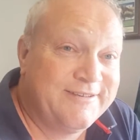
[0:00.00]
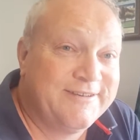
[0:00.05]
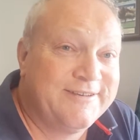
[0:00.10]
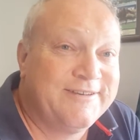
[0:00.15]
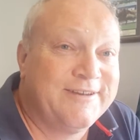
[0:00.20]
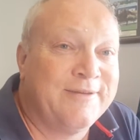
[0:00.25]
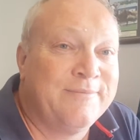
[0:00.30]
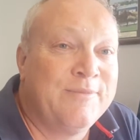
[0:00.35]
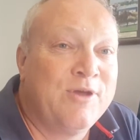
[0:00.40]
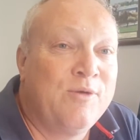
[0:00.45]

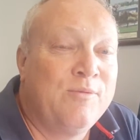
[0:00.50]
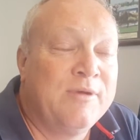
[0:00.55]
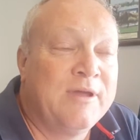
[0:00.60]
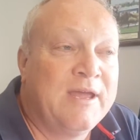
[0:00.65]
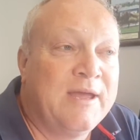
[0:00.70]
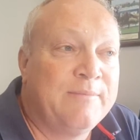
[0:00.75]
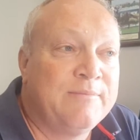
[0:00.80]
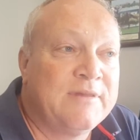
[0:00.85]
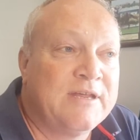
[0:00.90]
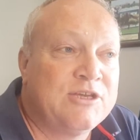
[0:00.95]
So Melbourne
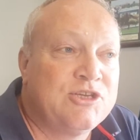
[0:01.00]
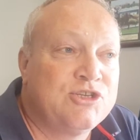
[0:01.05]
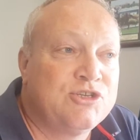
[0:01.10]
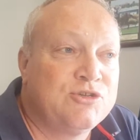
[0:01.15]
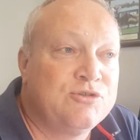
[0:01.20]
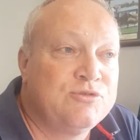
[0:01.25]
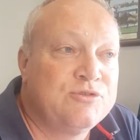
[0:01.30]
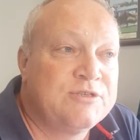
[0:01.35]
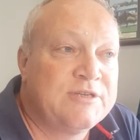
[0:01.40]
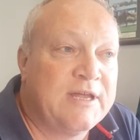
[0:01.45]
Cup Day
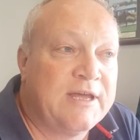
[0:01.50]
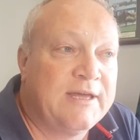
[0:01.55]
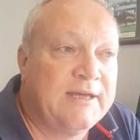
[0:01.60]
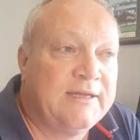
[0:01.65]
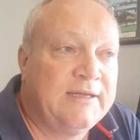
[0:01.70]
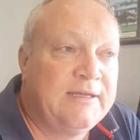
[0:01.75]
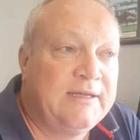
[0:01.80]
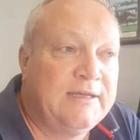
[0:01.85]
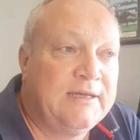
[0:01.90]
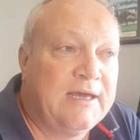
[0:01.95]

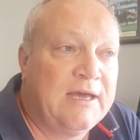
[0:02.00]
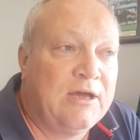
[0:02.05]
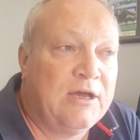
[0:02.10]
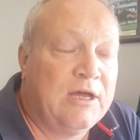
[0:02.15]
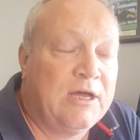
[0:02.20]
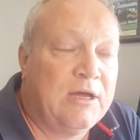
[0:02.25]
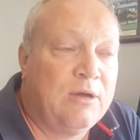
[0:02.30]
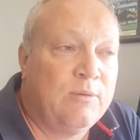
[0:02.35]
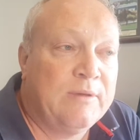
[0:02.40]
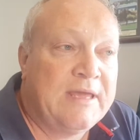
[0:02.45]
Tuesday,
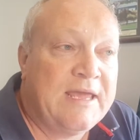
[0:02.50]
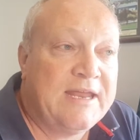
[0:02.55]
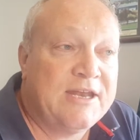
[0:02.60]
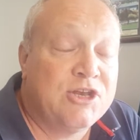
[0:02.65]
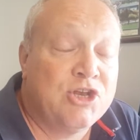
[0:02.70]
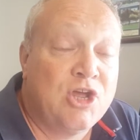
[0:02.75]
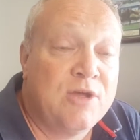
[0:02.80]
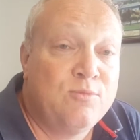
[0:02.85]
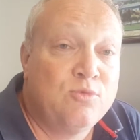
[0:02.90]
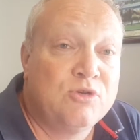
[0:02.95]
we had
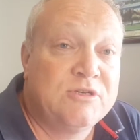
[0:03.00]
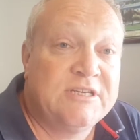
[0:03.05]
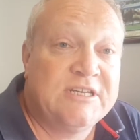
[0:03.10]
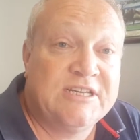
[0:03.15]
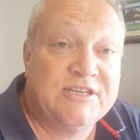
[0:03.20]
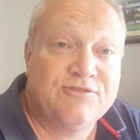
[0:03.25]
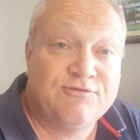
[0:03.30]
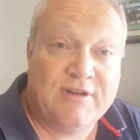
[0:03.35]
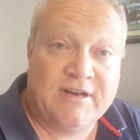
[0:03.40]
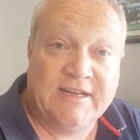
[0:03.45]
No More
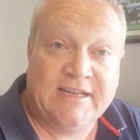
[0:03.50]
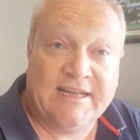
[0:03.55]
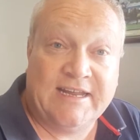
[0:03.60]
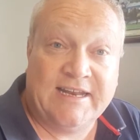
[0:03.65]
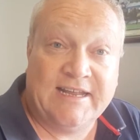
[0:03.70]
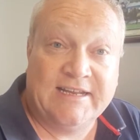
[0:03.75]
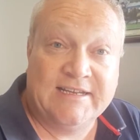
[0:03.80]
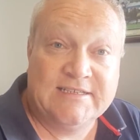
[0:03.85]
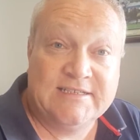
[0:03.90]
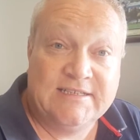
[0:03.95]
Tears running
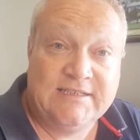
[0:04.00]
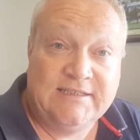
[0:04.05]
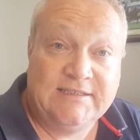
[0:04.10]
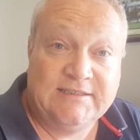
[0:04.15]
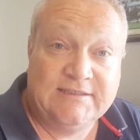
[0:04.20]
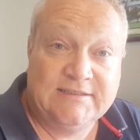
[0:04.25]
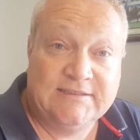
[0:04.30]
at Ellerslie.